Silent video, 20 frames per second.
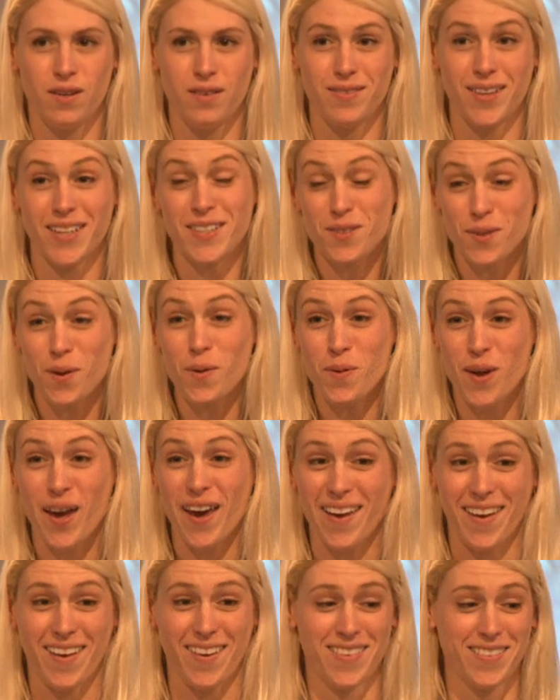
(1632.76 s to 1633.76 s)
That's
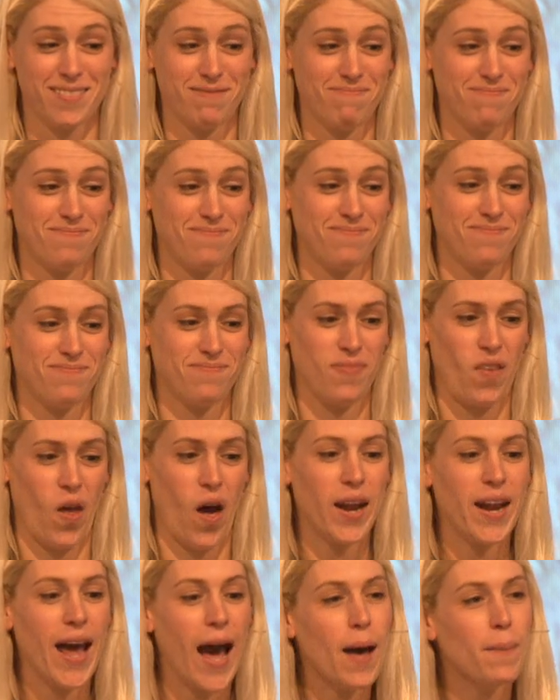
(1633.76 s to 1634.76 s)
okay.
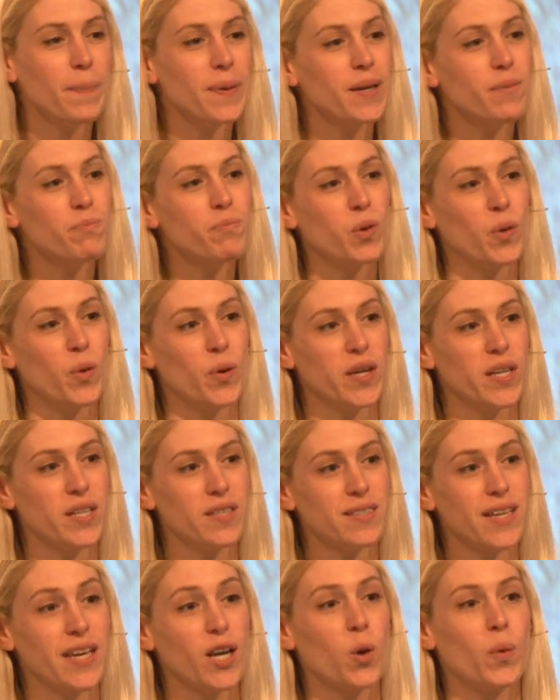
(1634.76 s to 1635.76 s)
Unhappy
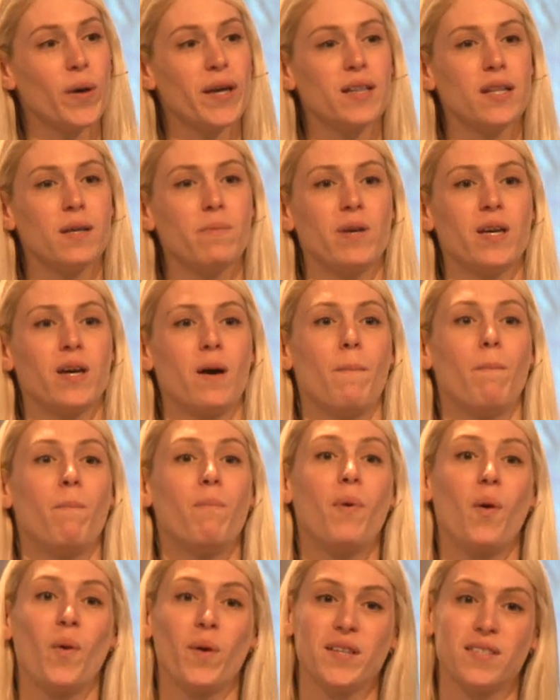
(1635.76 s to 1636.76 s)
employees can quickly become
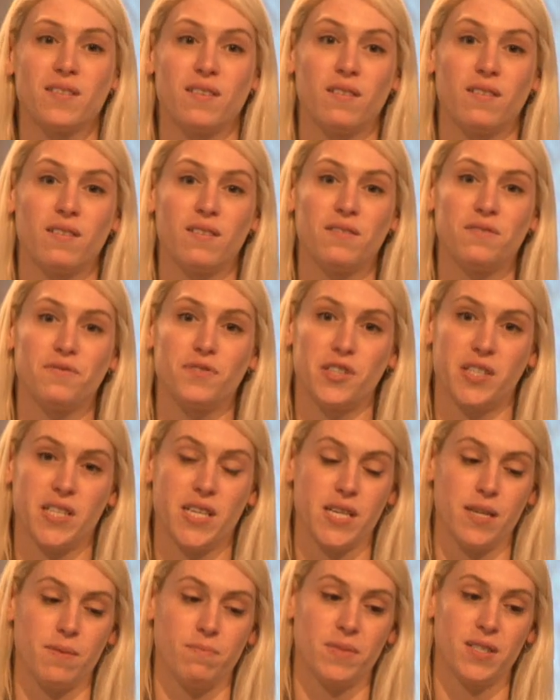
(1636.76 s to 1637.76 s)
poison for
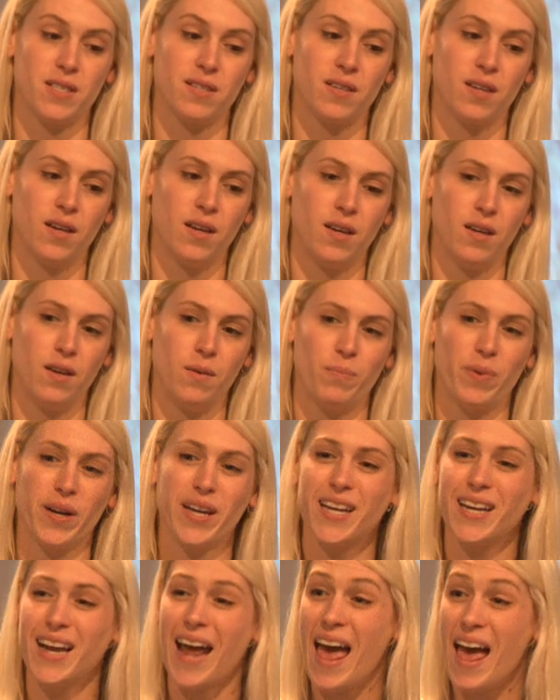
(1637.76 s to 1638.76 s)
teams,
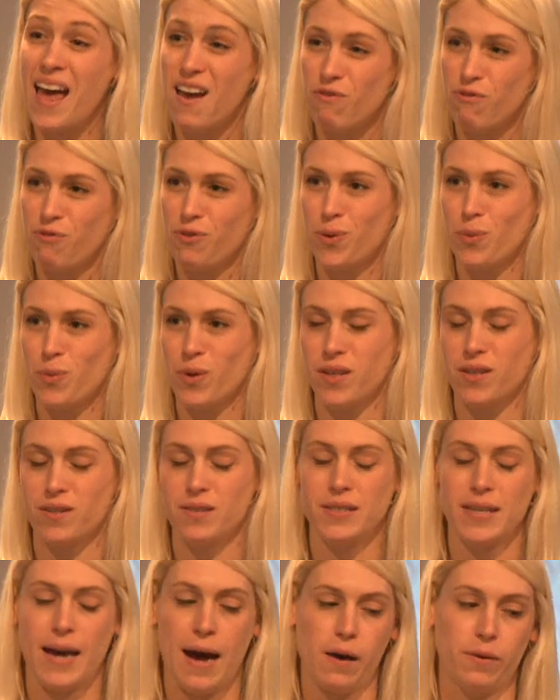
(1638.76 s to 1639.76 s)
bringing everyone
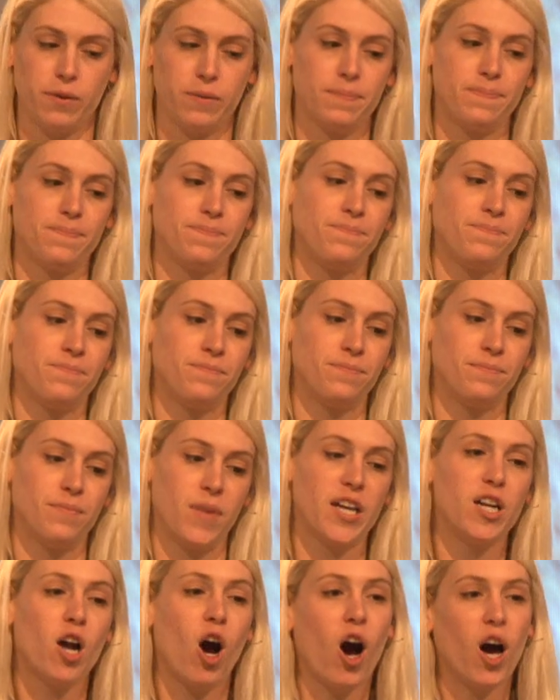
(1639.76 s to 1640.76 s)
down.
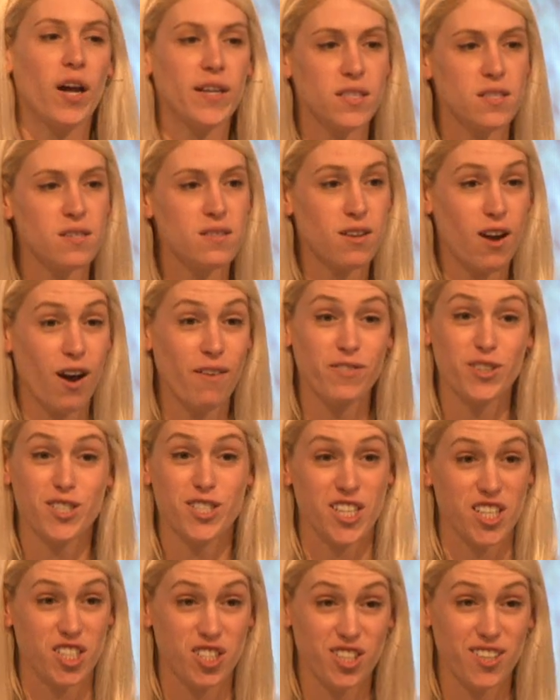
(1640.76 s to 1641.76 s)
An honest
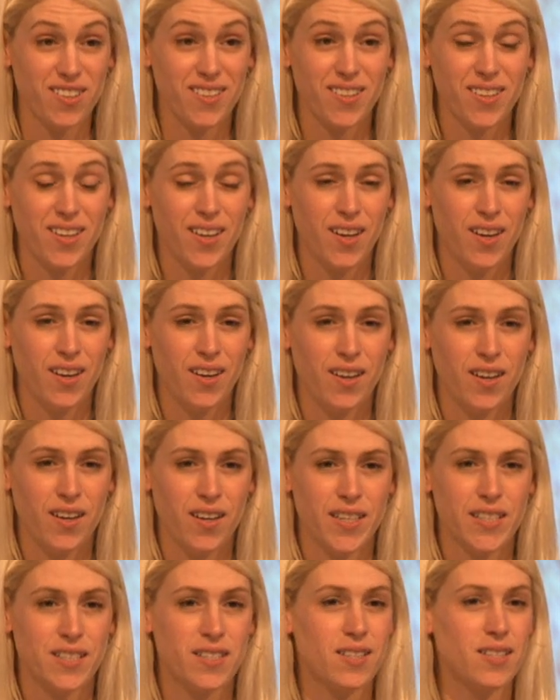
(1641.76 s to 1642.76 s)
conversation
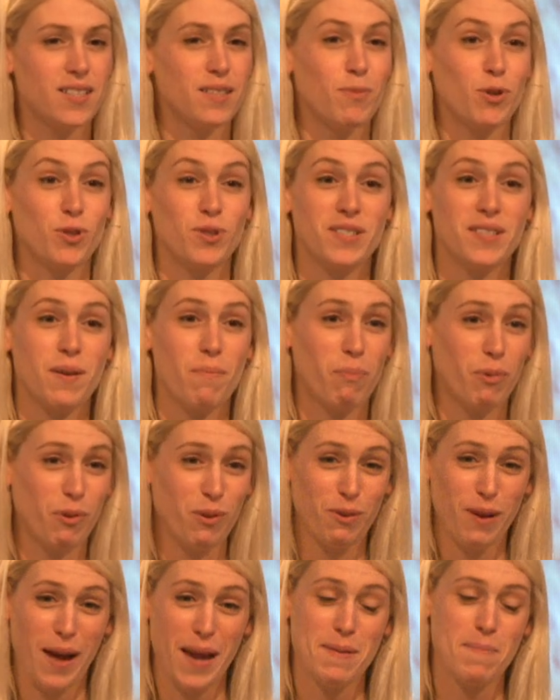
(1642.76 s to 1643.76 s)
is the most
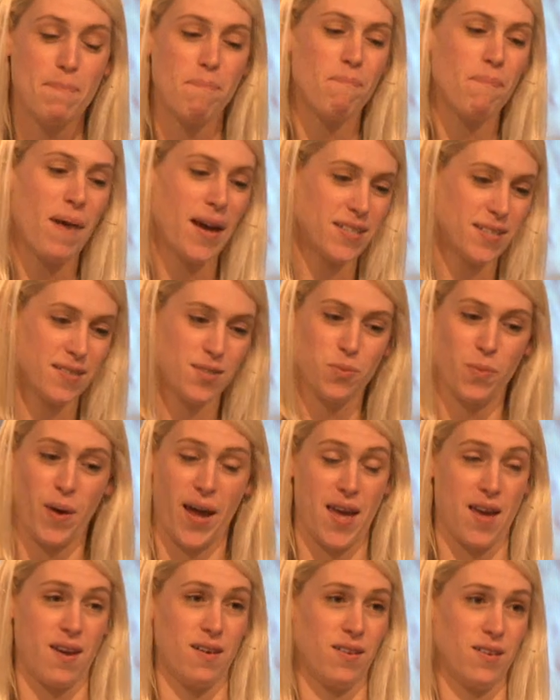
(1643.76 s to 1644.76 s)
simple and best
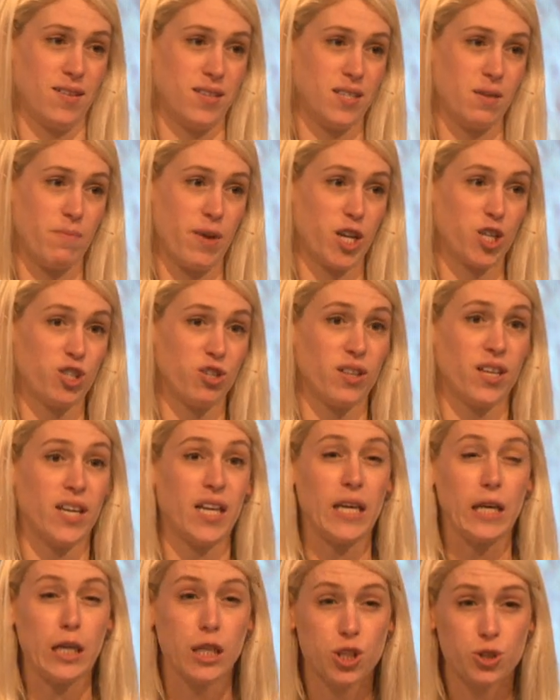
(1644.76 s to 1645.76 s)
way to make sure that
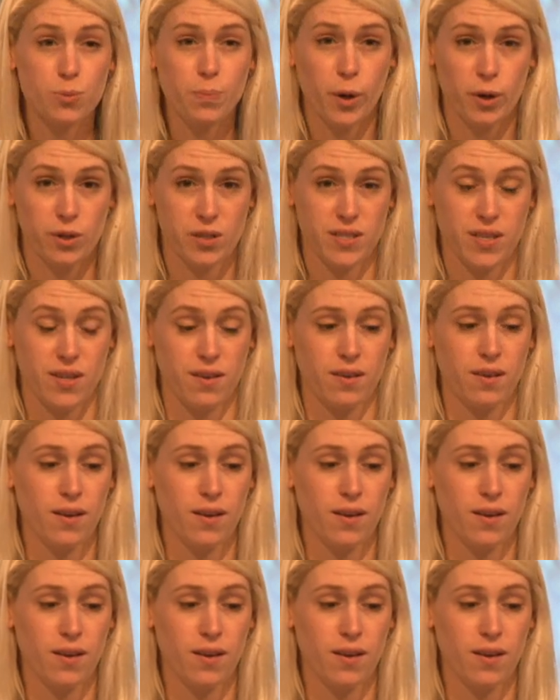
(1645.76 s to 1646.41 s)
each person